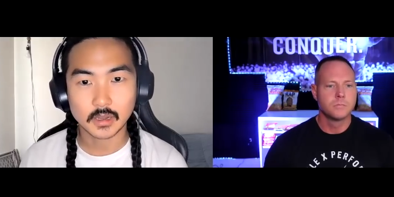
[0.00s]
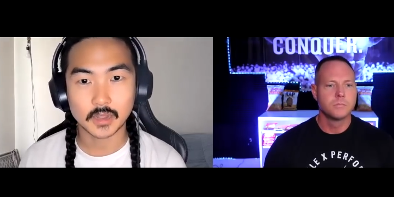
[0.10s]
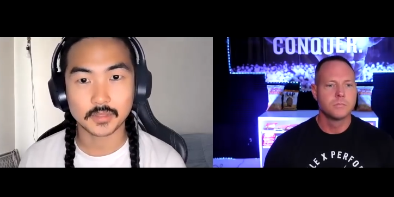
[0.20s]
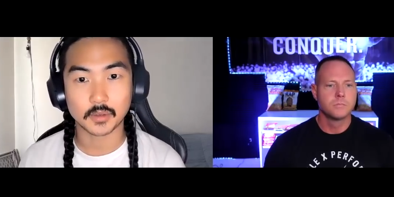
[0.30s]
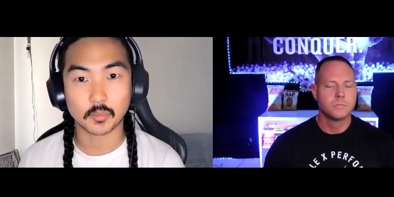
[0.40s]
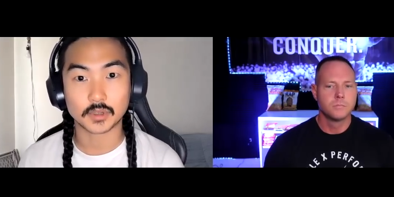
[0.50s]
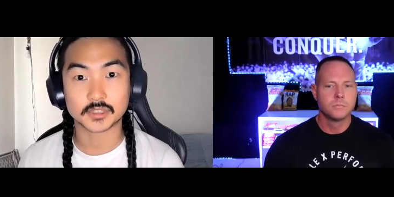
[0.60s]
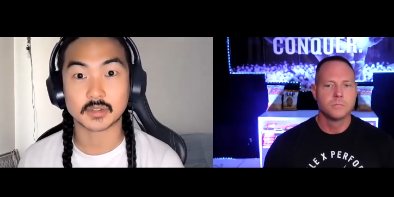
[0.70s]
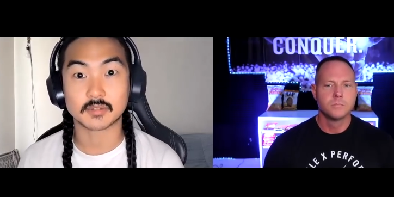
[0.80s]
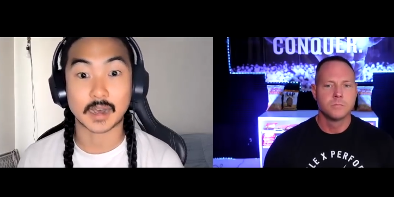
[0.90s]
Speaker 1: And then
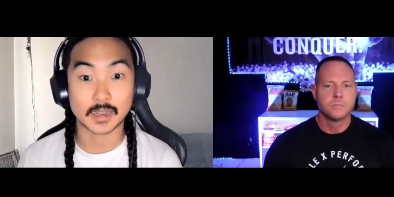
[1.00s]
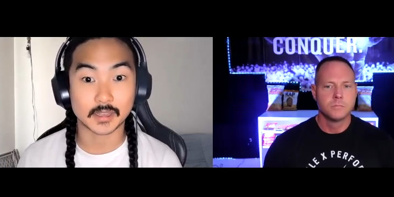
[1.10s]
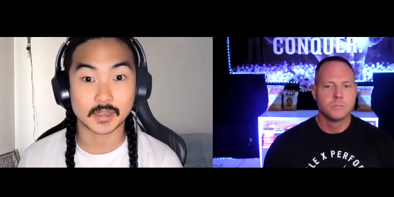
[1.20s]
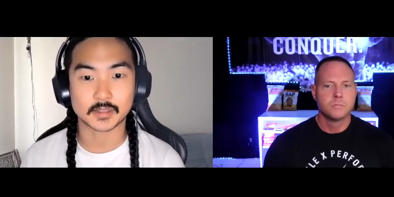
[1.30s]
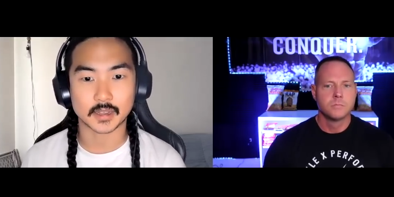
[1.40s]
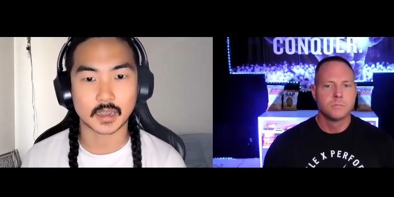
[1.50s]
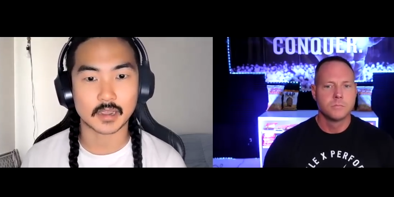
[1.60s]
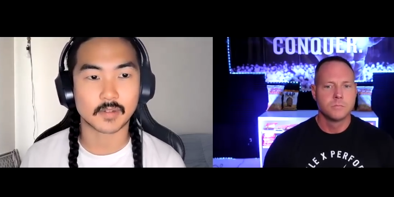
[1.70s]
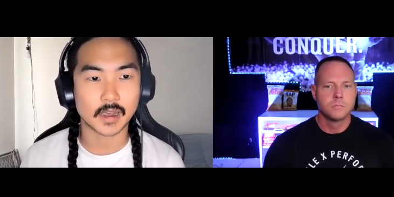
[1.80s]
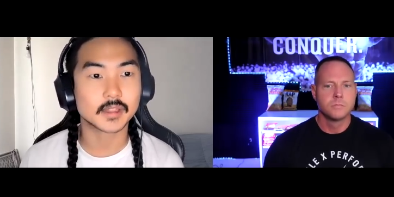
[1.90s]
once I violated that,
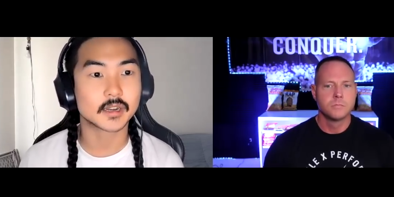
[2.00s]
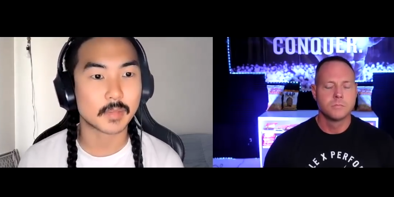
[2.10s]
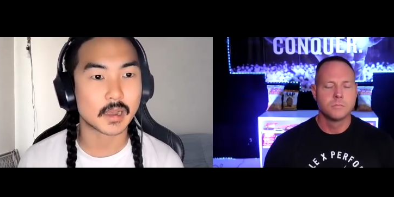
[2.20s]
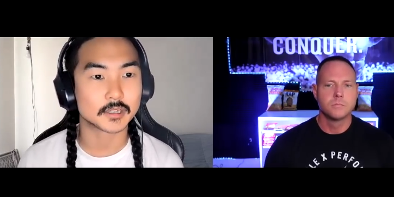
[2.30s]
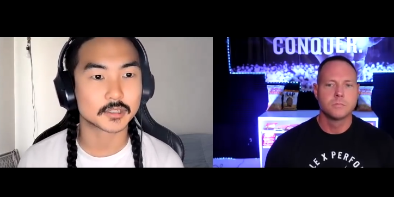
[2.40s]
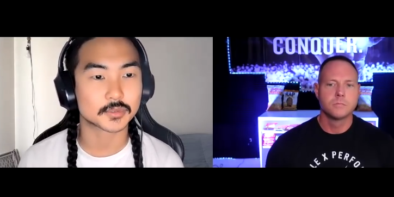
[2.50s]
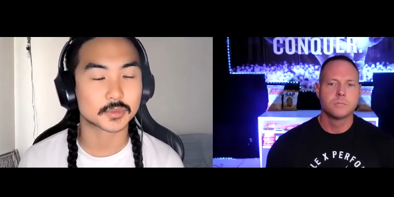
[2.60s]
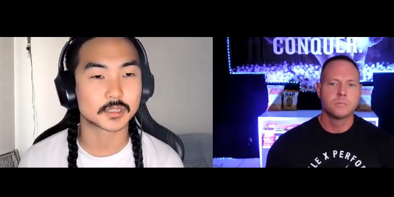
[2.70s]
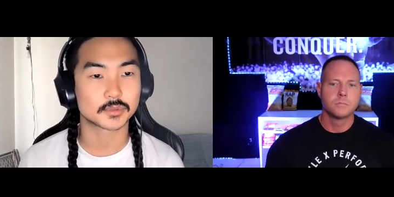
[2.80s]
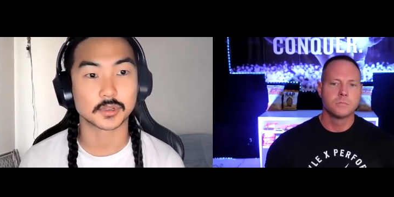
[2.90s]
I violated my house
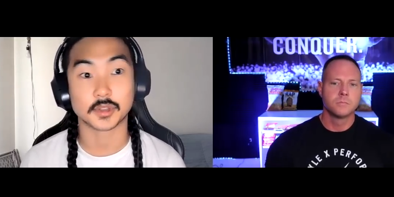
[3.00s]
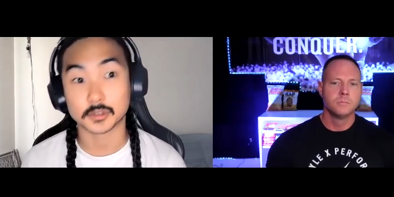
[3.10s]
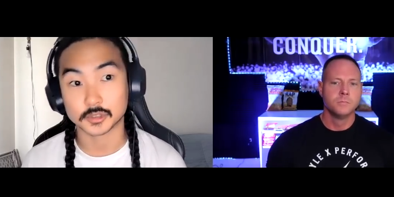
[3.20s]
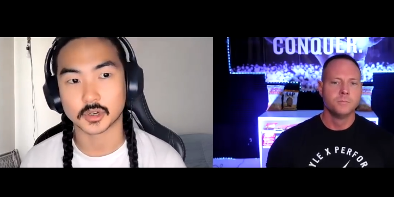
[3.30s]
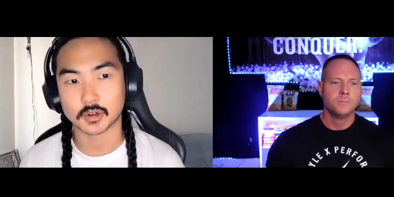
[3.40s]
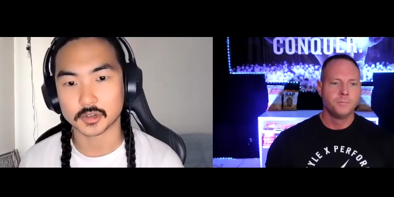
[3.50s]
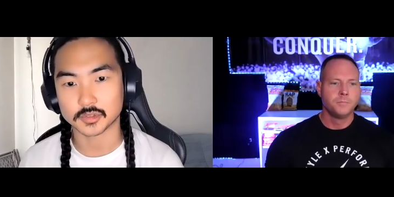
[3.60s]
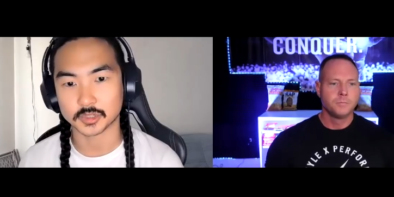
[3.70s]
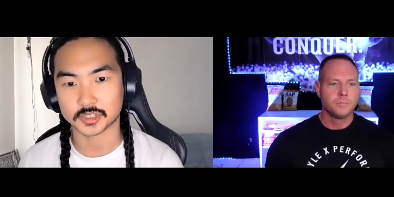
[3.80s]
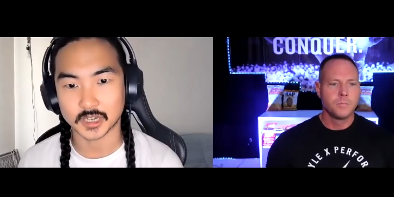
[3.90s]
arrest with another
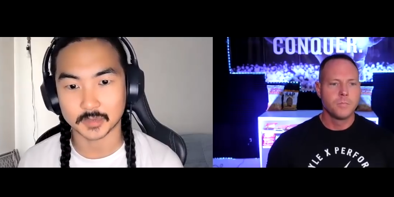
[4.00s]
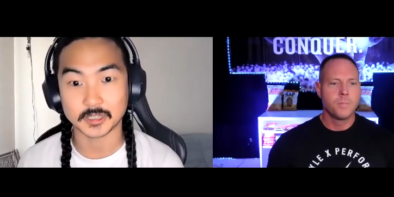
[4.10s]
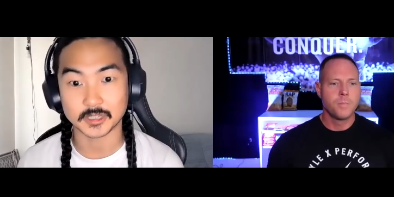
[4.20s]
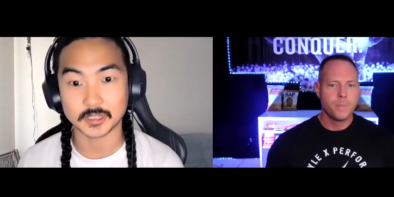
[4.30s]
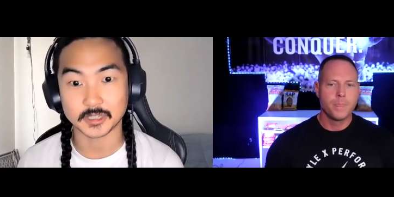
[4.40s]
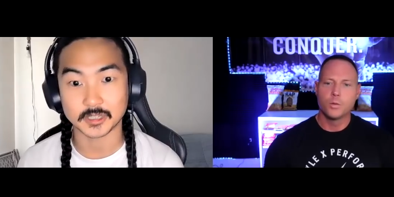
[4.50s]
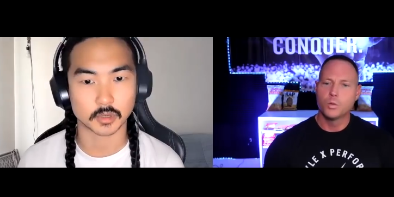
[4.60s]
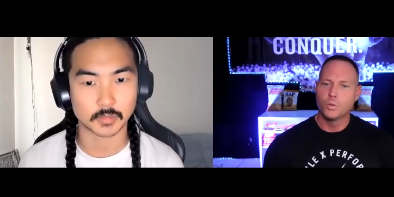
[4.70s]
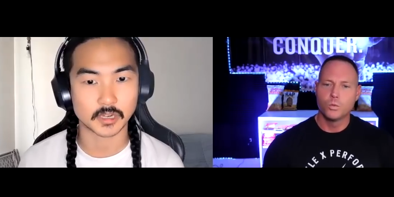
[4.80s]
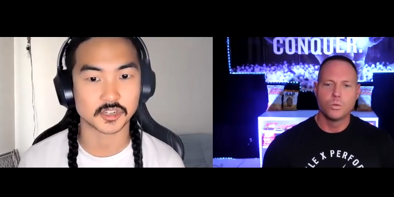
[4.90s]
charge, which got me sent to
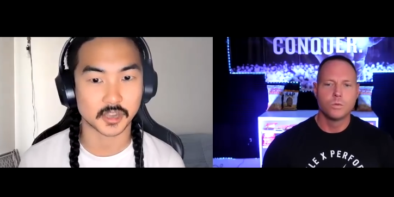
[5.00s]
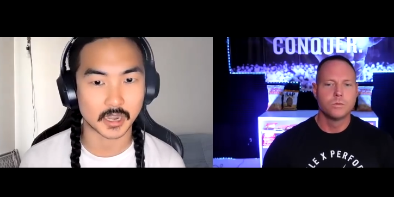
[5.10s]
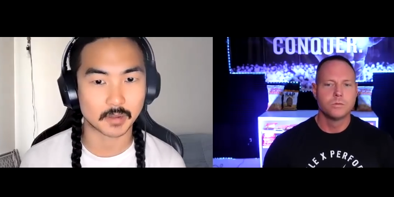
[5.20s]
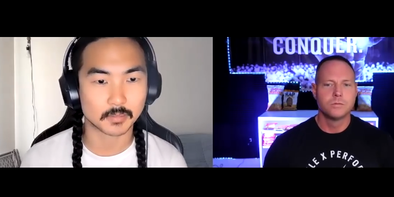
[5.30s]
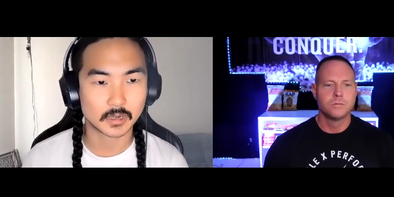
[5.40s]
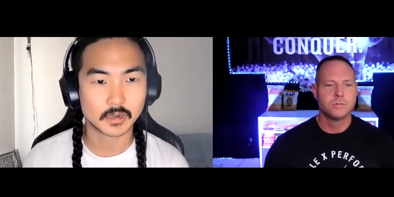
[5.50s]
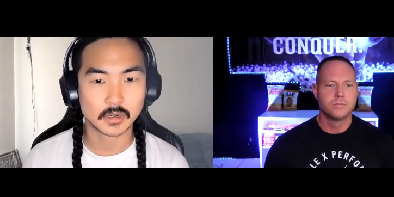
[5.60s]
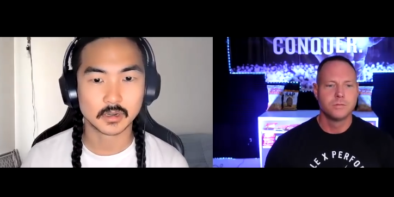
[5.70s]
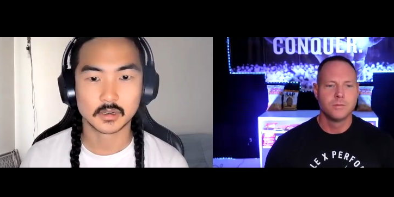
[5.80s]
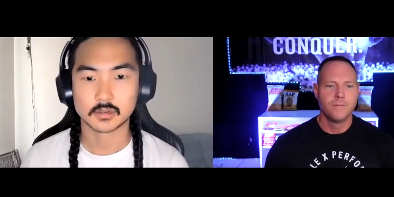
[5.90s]
probation camp,
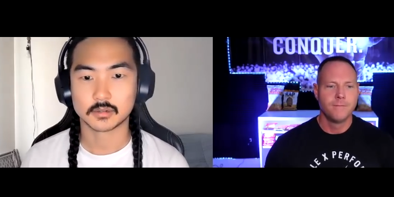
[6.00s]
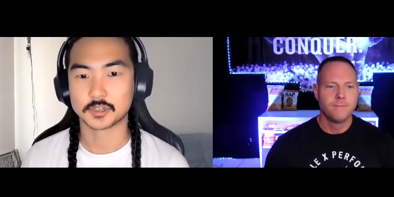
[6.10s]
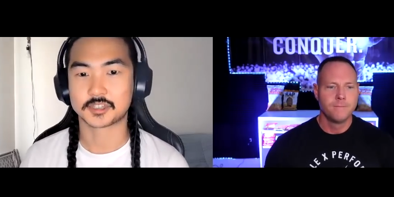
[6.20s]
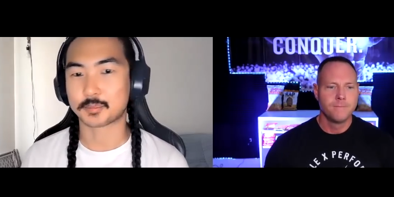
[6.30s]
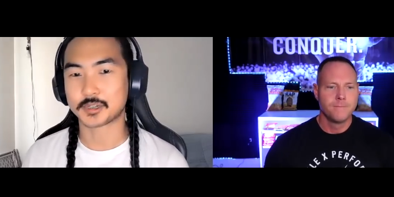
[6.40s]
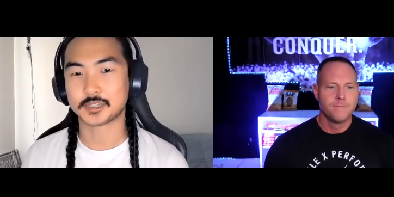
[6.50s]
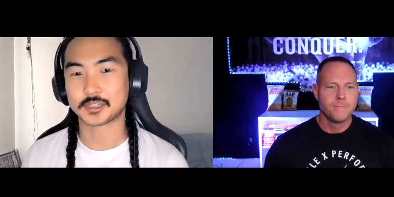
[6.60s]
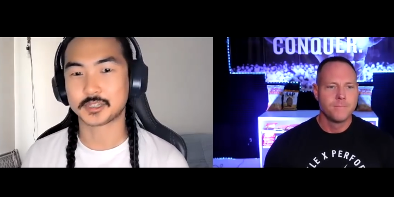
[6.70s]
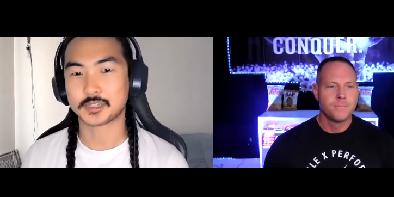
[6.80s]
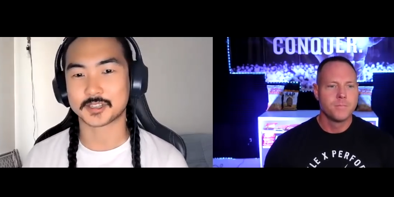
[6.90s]
which I'm pretty
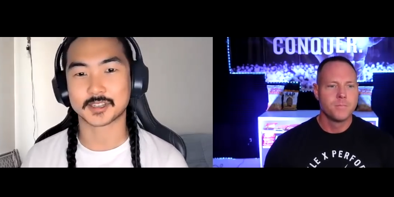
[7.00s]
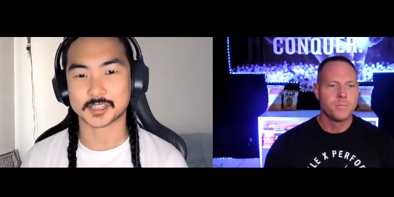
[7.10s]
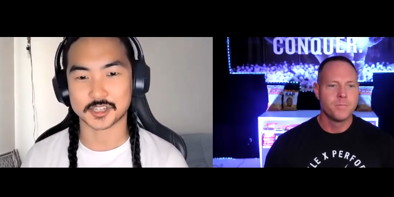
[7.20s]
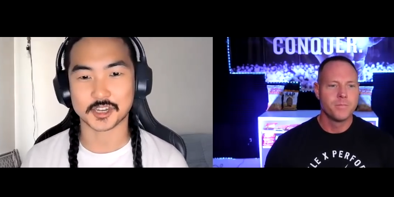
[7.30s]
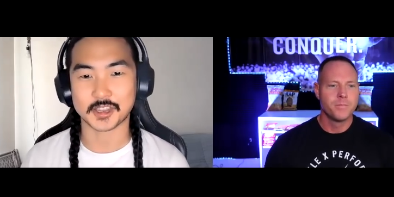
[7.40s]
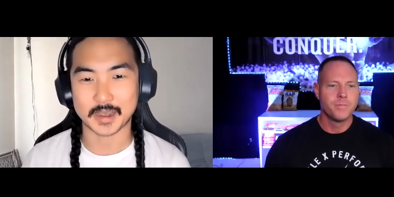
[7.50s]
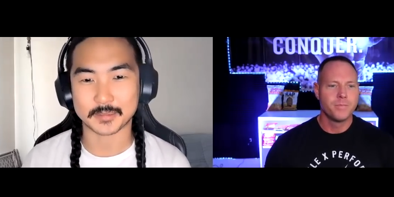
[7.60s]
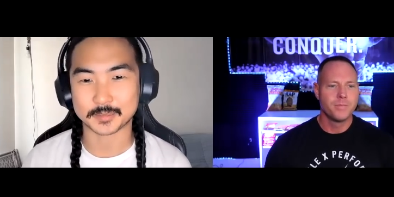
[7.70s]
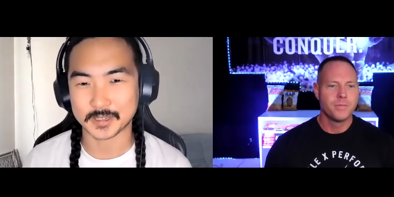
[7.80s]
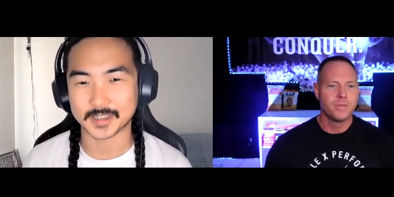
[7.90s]
sure is nothing like the JIT
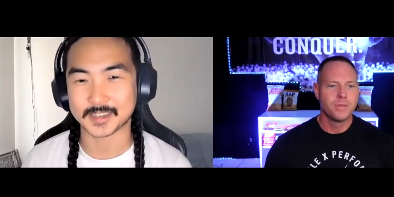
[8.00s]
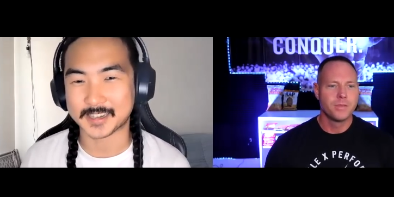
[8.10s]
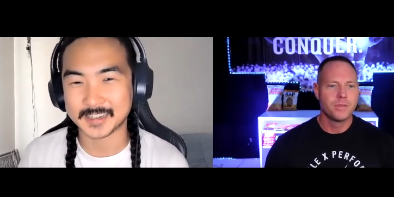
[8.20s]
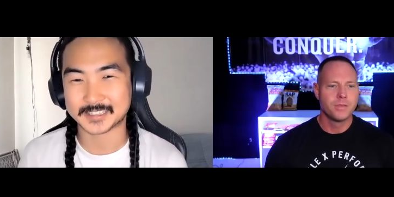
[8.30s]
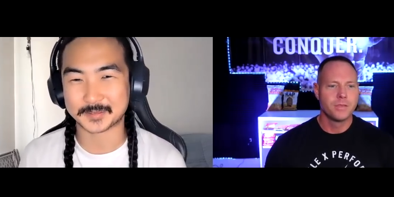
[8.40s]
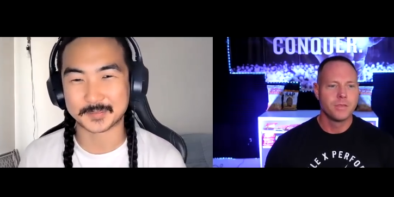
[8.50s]
camps, but like, it's,